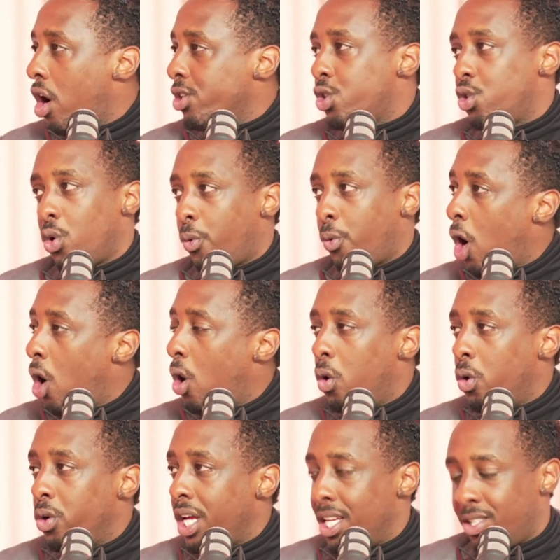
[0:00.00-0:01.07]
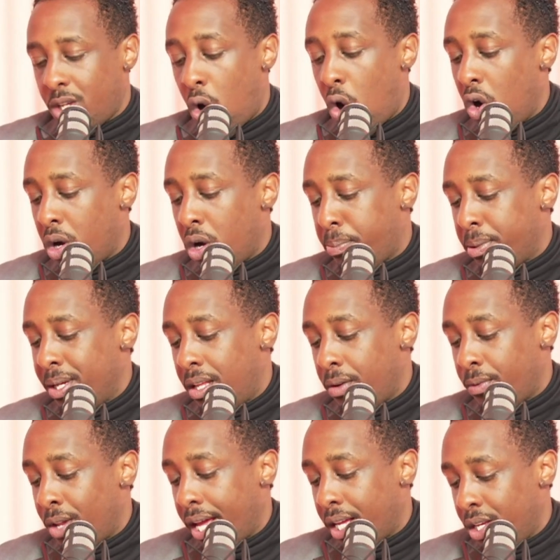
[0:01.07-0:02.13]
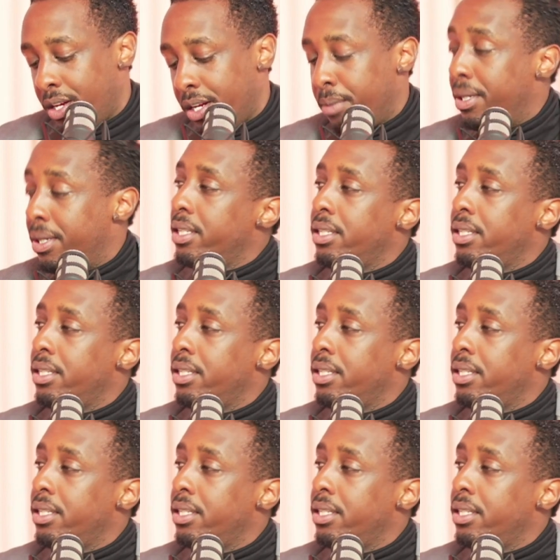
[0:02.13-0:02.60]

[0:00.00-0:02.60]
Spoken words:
the road, it's a whole complete different, like, you know what I mean?